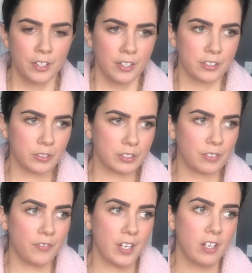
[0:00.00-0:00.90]
So it's a
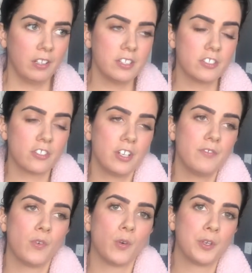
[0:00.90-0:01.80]
fairly
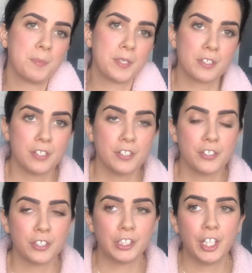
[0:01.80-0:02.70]
straightforward
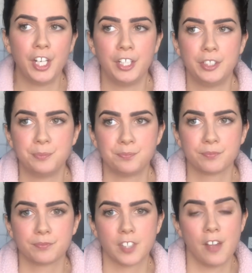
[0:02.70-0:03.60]
procedure.
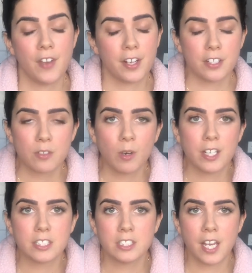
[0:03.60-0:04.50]
I've had it
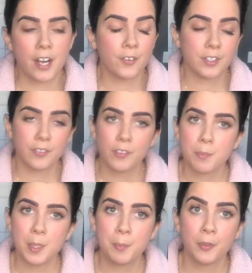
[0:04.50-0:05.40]
twice now. Different
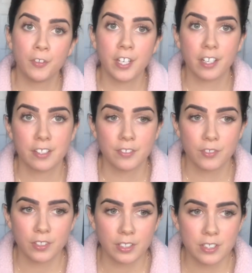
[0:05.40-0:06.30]
people react
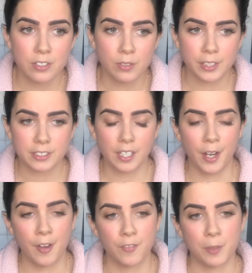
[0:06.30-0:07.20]
differently to it.
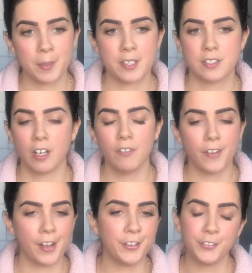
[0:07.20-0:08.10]
For myself,
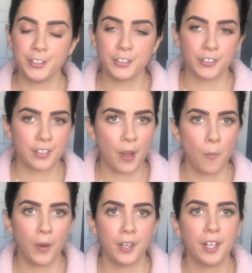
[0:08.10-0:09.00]
I only took that
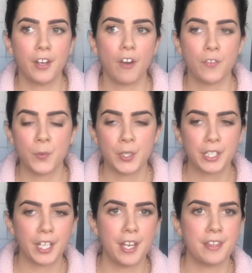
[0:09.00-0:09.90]
one day off of
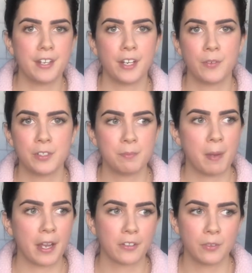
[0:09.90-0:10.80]
work, and then I was
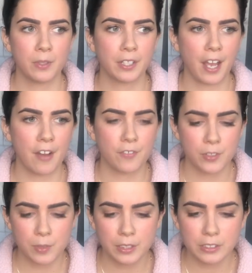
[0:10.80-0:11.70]
back to work
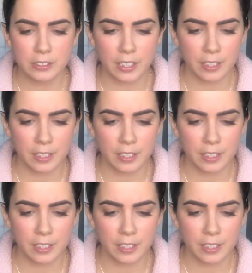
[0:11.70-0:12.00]
afterwards.